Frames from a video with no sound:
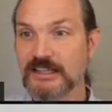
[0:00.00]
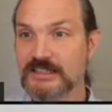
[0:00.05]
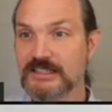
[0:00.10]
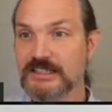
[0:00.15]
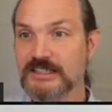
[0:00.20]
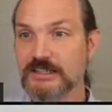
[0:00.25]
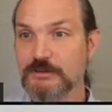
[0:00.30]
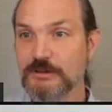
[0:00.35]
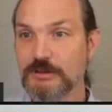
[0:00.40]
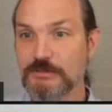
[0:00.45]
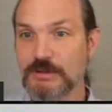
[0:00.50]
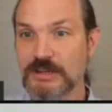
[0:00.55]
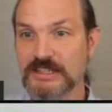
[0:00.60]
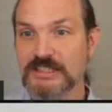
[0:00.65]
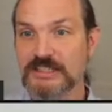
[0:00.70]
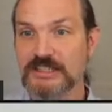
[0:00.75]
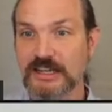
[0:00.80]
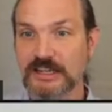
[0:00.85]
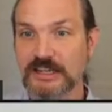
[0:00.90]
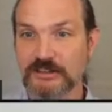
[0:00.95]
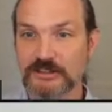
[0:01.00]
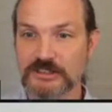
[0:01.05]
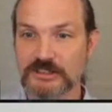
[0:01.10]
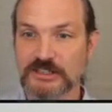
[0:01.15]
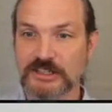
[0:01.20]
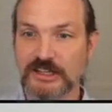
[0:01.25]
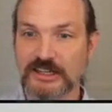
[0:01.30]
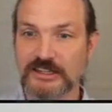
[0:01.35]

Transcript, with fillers: Let's see what baseline looks